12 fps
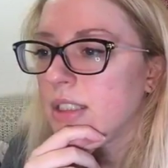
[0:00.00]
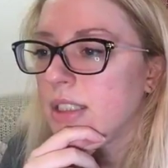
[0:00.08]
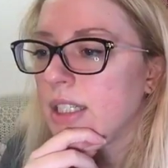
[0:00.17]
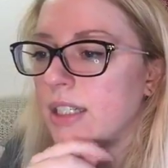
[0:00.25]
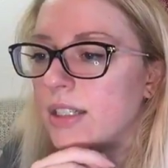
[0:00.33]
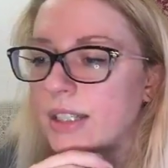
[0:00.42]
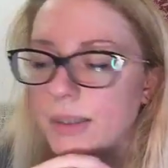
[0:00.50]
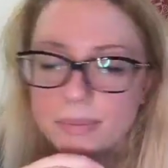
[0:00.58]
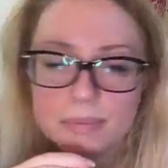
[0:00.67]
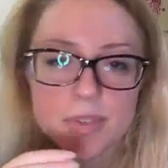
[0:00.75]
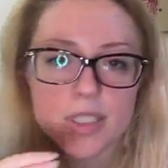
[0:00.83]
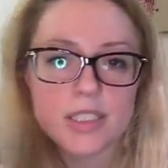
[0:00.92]
Yeah, okay.
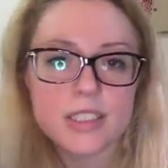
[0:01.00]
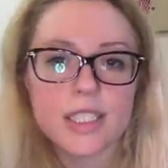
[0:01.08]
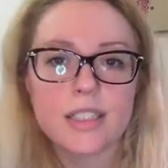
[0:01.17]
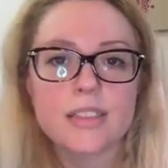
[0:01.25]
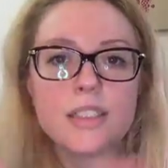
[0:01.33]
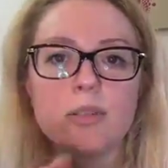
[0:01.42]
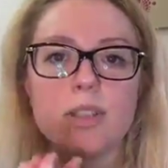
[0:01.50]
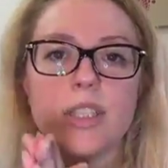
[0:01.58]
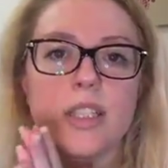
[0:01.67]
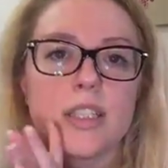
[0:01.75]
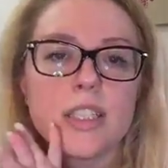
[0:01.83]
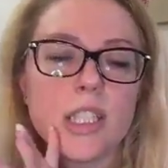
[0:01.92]
So there's that. So
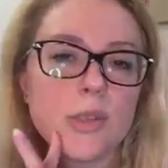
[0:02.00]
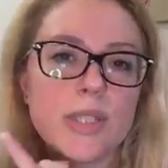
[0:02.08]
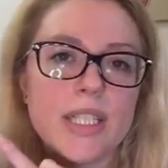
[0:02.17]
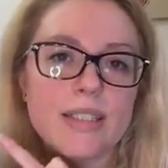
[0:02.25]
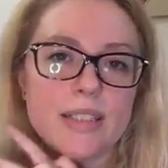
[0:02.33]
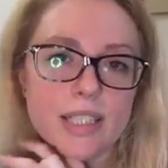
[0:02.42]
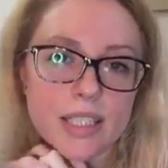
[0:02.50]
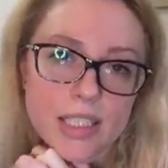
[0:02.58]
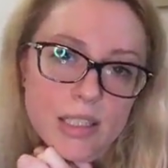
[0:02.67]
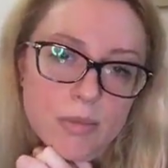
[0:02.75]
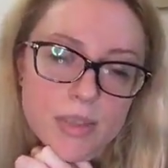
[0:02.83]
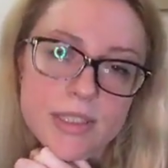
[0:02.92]
Q&A
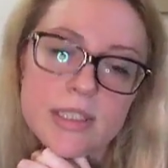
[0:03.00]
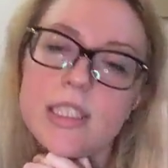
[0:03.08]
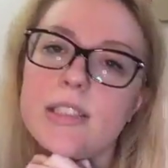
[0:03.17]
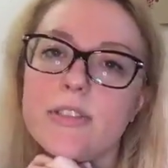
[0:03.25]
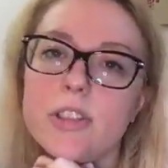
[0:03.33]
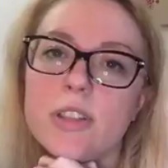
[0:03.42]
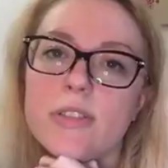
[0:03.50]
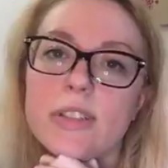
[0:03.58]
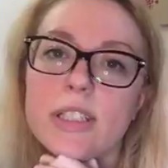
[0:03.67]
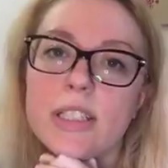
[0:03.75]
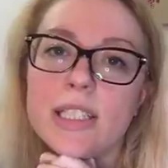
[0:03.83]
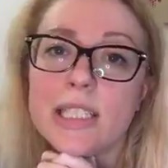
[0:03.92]
time. If you have
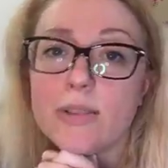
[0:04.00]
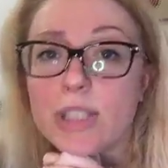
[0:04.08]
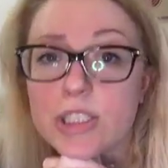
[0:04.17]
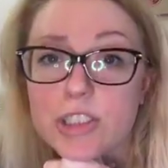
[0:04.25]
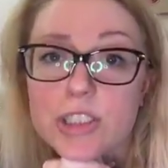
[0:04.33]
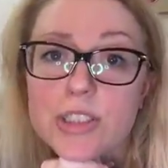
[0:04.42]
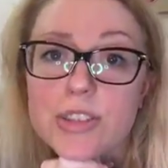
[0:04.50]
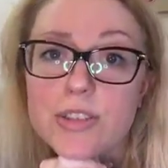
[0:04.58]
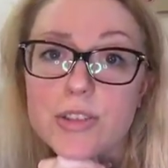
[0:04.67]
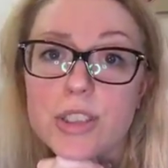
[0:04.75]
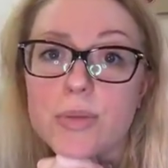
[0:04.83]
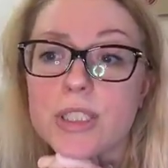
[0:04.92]
any questions
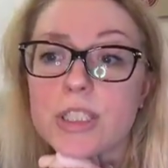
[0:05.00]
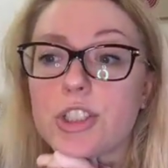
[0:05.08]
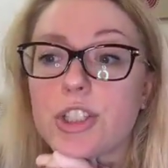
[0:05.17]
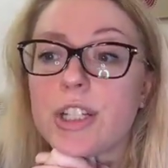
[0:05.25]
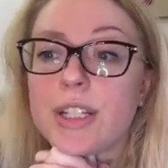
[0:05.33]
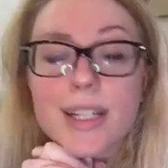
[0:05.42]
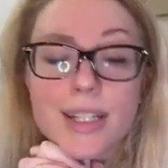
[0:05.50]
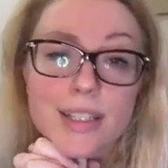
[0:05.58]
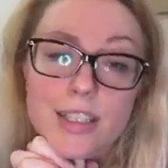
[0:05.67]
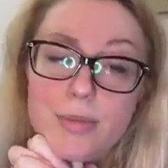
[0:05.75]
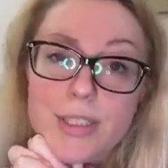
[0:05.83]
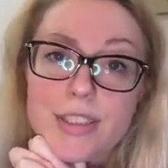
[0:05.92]
or you want to share
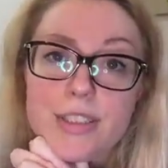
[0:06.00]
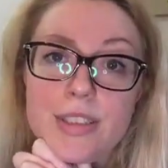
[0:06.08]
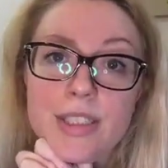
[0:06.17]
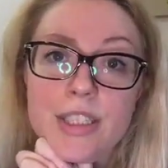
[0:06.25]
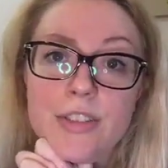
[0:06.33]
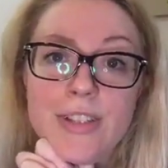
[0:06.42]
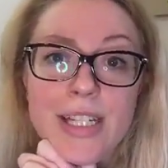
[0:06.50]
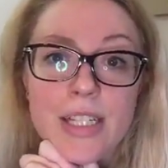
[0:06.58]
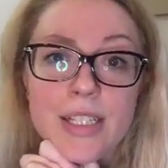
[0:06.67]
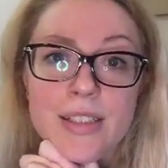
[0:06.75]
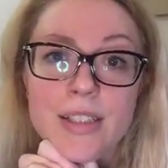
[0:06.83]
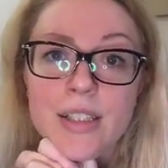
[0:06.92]
any experiences that you've
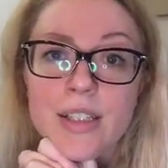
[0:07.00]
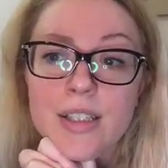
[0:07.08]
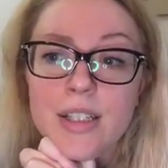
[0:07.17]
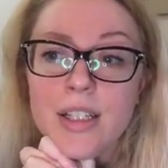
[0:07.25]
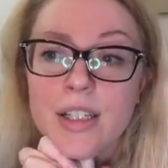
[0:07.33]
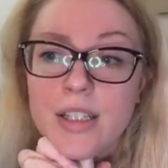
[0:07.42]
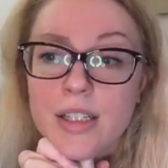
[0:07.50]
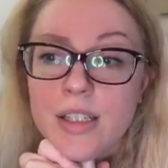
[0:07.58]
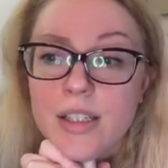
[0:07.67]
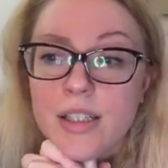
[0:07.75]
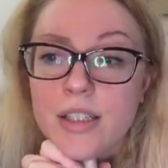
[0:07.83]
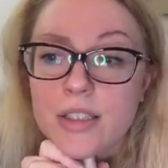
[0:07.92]
had,
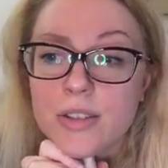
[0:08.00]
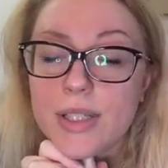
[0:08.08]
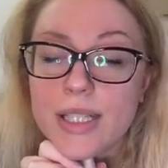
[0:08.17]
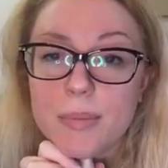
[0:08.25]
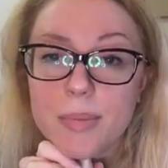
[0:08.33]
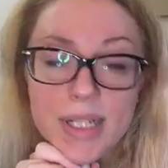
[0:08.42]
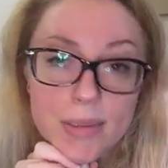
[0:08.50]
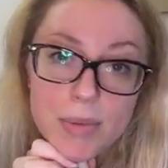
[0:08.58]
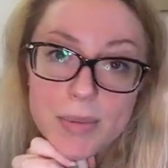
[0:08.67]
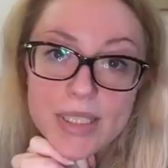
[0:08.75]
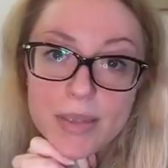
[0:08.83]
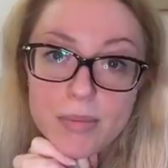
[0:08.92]
go ahead and pop
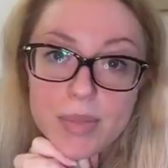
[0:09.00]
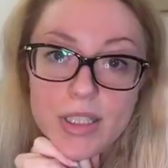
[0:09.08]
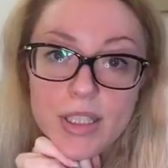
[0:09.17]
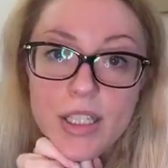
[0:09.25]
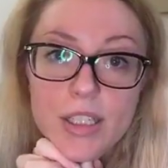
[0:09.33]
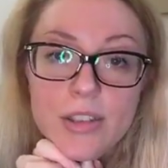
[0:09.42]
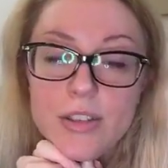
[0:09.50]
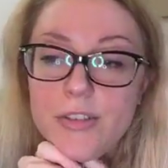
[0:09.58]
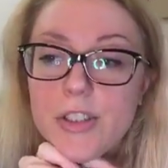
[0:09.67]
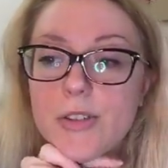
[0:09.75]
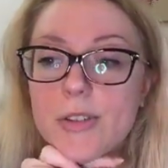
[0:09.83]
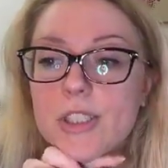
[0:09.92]
them in below.
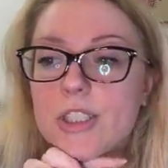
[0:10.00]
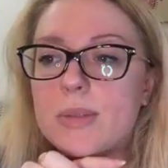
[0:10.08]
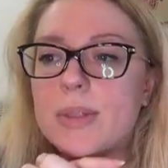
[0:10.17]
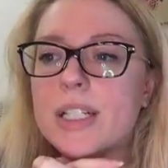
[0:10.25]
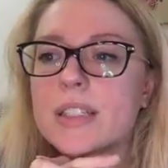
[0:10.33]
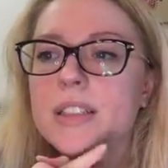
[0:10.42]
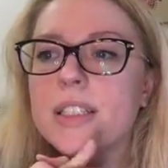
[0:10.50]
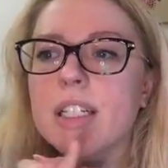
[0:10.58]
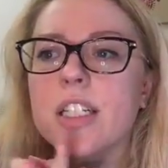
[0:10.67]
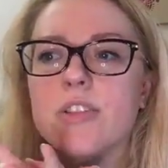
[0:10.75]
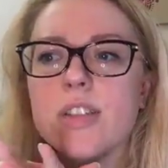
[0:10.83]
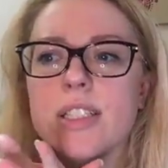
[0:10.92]
If you have questions about anything I
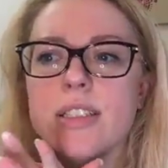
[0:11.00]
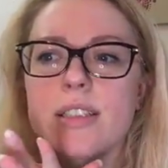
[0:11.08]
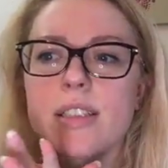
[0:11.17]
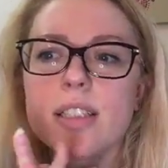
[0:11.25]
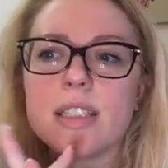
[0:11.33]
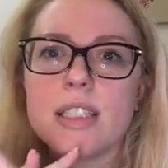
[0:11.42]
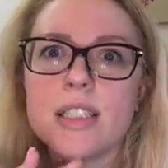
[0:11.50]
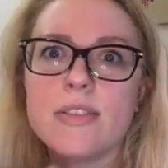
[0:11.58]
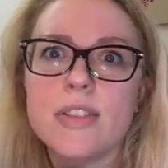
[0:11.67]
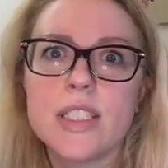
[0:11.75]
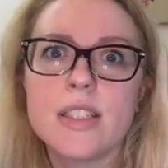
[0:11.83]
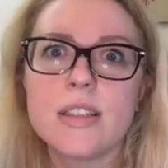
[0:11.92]
addressed, like
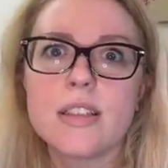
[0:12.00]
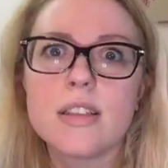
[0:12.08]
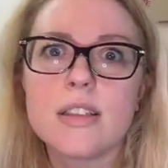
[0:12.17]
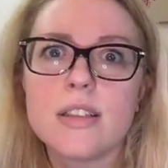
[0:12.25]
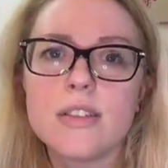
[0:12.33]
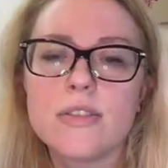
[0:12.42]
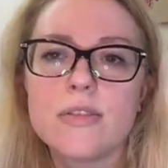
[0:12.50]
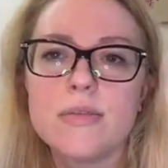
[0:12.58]
even in the